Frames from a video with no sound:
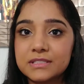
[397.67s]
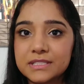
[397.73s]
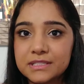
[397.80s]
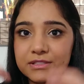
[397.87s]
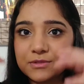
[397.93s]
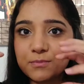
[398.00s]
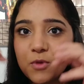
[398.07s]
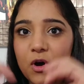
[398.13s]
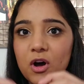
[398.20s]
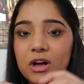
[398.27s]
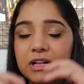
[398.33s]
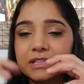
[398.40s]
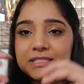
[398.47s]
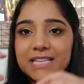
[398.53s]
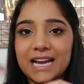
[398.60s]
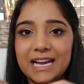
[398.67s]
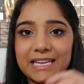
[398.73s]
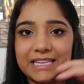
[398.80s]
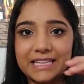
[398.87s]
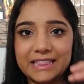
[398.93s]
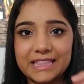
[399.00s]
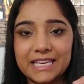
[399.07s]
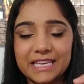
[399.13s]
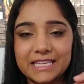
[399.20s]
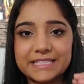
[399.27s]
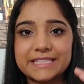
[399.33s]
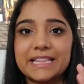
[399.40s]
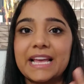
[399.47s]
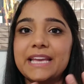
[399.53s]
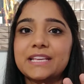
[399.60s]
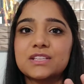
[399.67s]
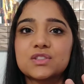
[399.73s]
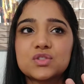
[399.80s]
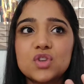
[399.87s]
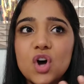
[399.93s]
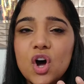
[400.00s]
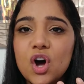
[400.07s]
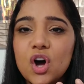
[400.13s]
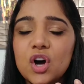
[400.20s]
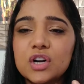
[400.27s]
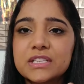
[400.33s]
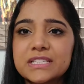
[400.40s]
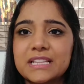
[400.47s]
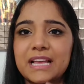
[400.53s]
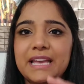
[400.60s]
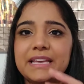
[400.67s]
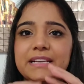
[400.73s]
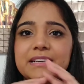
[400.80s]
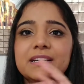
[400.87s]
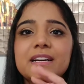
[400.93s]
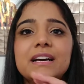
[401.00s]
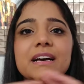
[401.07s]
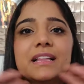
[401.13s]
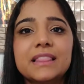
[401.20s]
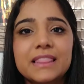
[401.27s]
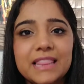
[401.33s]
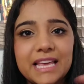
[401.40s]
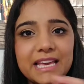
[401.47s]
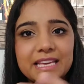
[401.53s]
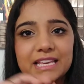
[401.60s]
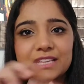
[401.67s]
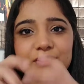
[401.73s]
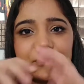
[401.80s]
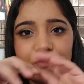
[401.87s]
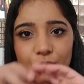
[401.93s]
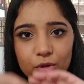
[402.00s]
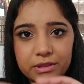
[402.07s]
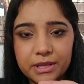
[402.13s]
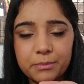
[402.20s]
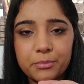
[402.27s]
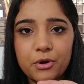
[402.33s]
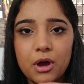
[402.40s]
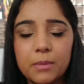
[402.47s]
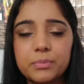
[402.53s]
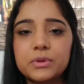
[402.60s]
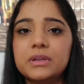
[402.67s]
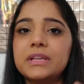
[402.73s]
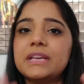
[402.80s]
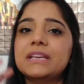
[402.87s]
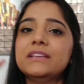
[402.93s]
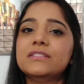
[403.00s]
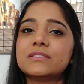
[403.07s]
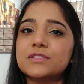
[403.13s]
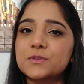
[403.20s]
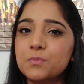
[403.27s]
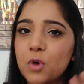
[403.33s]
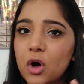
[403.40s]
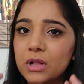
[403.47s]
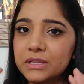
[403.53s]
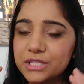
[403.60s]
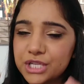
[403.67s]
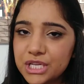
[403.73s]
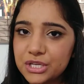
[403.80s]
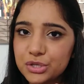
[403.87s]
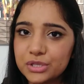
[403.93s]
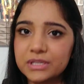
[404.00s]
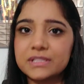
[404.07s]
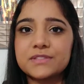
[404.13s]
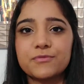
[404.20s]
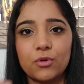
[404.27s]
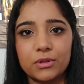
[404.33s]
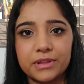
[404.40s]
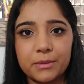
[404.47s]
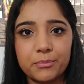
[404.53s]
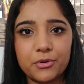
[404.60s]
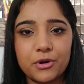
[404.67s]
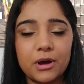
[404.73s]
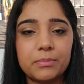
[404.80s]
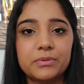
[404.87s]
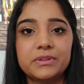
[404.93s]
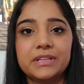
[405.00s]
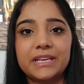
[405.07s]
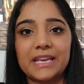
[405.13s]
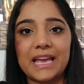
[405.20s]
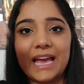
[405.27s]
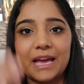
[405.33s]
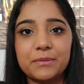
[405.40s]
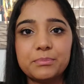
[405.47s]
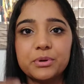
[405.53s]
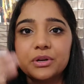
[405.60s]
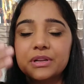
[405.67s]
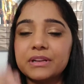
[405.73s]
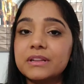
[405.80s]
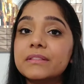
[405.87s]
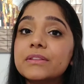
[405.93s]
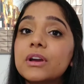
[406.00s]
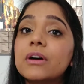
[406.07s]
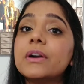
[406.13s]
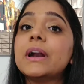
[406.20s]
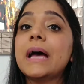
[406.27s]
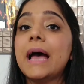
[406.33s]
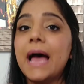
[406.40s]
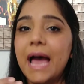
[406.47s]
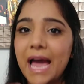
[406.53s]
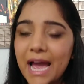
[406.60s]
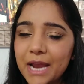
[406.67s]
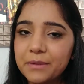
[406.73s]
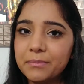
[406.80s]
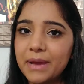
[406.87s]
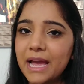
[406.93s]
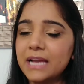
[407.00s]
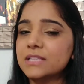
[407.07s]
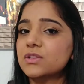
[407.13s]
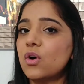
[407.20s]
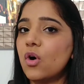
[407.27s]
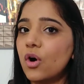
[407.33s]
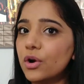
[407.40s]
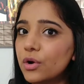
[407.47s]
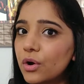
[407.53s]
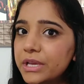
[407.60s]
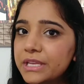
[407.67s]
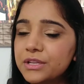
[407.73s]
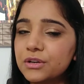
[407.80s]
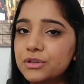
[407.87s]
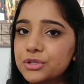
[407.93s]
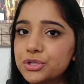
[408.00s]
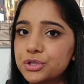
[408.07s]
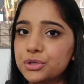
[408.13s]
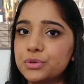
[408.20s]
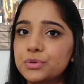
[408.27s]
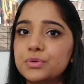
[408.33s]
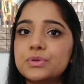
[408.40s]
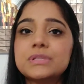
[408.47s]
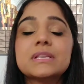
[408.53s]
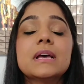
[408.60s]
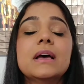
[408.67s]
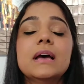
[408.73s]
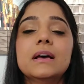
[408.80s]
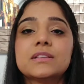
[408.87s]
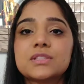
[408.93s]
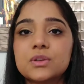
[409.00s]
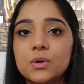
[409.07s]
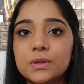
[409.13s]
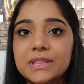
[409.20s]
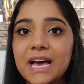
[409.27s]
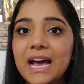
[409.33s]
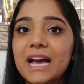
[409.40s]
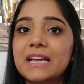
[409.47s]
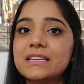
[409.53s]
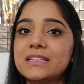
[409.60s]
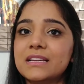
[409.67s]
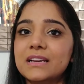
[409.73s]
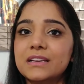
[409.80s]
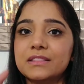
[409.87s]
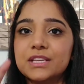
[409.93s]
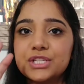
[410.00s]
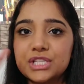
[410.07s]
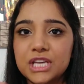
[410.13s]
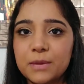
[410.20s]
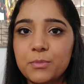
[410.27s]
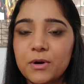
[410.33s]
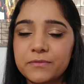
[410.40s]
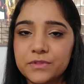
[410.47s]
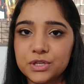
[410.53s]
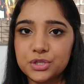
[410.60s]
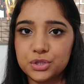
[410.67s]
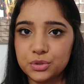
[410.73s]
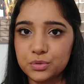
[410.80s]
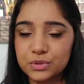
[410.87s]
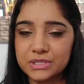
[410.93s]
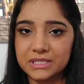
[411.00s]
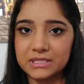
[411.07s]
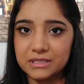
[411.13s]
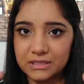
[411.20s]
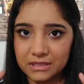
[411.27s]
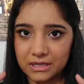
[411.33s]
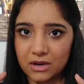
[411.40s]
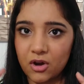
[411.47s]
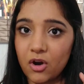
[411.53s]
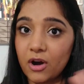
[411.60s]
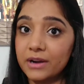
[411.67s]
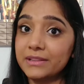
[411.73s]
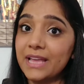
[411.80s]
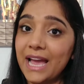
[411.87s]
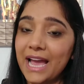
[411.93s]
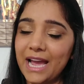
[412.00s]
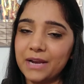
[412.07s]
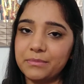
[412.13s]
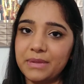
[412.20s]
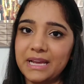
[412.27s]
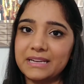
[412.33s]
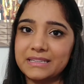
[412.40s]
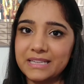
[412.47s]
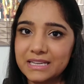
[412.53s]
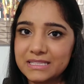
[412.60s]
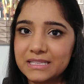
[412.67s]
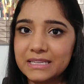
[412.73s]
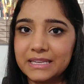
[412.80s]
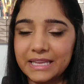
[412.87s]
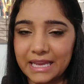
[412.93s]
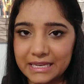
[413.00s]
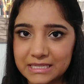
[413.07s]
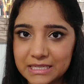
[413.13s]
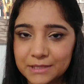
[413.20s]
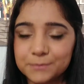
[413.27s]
small tiny things like socks, like leggings, fold them properly, small t-shirts, fold them properly, and put it in your handbags or in your shoes, so that the shape of the shoes or the handbag doesn't get